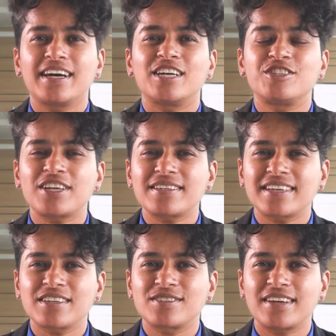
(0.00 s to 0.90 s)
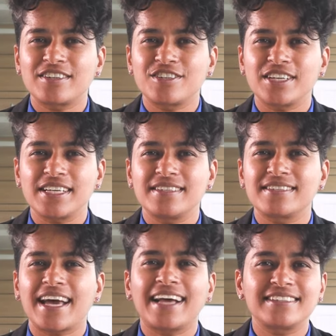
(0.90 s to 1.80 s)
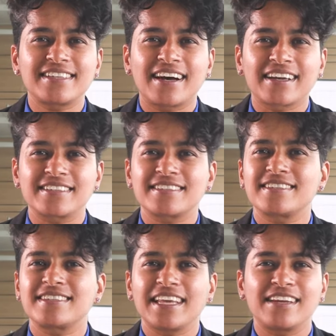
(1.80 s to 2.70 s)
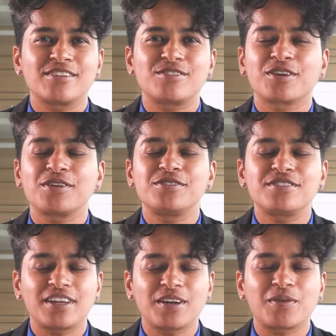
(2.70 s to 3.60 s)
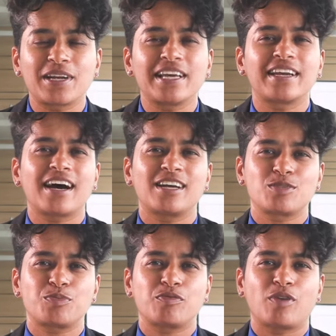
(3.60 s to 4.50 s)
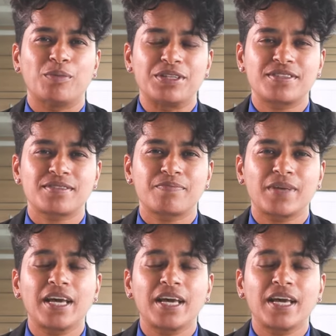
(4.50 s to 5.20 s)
adjusting strategies and targets as needed to continually enhance performance.